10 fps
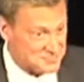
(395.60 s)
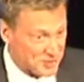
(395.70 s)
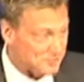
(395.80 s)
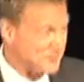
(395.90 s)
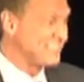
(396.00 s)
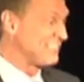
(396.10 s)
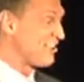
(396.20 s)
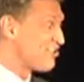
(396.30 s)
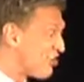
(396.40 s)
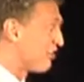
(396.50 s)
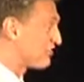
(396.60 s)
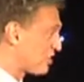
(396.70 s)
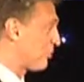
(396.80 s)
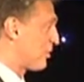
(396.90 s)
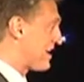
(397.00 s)
pumping, their nerves
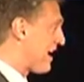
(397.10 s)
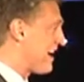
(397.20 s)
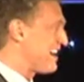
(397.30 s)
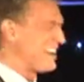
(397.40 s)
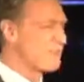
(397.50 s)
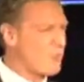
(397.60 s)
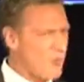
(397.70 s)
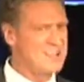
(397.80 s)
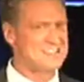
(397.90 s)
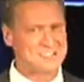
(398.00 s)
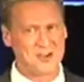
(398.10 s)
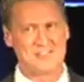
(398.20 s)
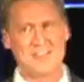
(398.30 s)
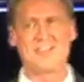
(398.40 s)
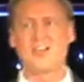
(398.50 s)
are pretty high, and I'm quite
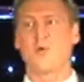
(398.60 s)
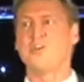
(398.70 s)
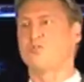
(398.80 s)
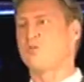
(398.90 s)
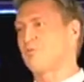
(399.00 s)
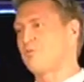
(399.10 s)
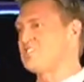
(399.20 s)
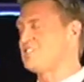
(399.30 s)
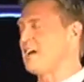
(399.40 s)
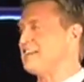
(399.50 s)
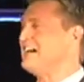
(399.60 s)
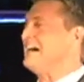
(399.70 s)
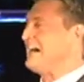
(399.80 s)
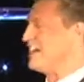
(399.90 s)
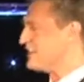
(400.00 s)
certain that they're going to appreciate a